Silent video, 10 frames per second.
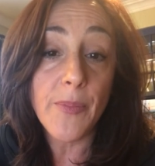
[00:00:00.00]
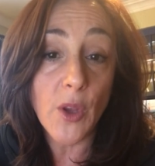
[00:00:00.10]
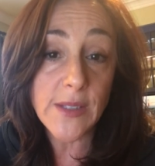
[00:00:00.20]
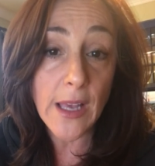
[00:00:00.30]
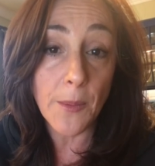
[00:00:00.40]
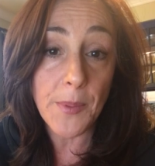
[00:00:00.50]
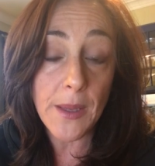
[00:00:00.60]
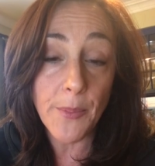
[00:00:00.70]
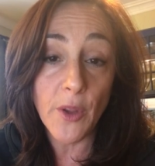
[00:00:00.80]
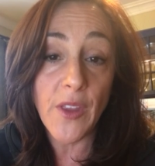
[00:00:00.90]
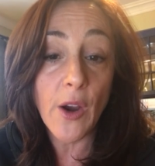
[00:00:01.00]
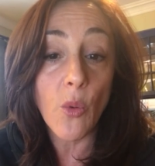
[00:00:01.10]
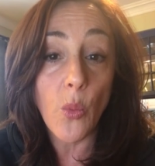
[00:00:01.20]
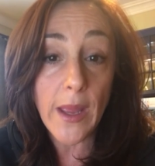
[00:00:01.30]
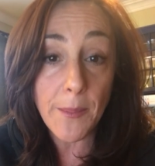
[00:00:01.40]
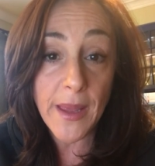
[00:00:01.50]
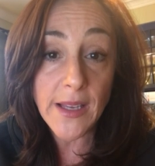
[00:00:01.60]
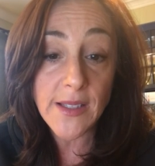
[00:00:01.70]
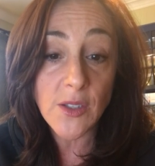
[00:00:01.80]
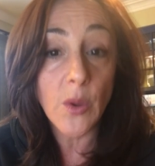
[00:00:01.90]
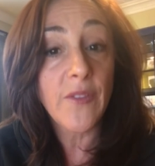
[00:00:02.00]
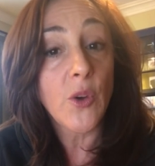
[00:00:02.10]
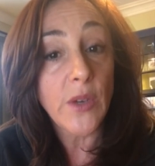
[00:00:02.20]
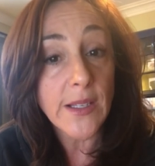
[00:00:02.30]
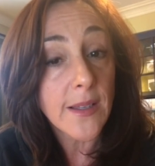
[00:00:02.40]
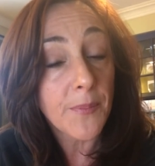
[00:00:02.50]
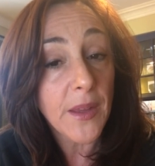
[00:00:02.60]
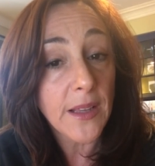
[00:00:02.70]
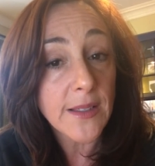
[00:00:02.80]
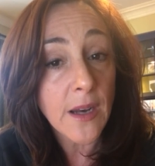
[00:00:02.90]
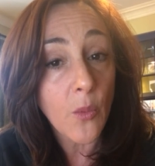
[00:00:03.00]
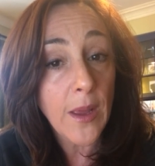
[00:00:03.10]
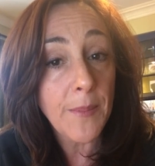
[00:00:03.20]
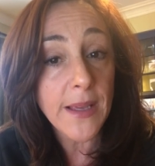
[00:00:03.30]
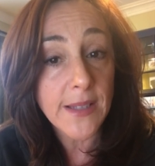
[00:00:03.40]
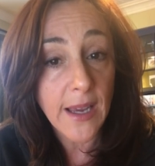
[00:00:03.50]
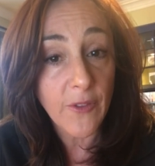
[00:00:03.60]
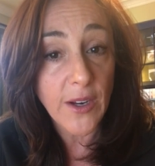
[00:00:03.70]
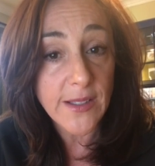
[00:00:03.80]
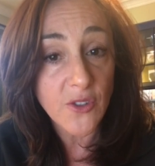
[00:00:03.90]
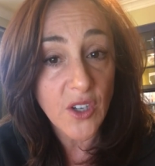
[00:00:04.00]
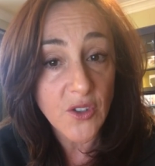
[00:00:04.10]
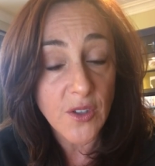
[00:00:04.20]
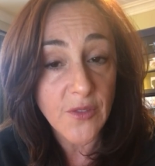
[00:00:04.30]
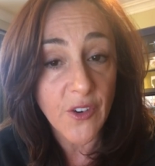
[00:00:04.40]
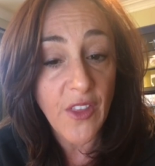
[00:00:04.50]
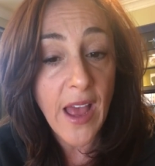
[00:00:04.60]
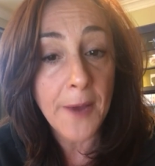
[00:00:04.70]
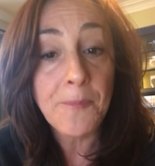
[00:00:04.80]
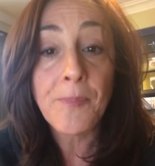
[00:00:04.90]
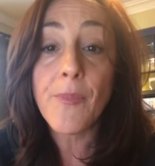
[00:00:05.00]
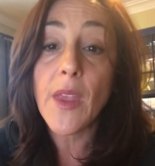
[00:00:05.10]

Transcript: Those help people. They are whey based. So if you need something that's not whey based, I have great suggestions for that.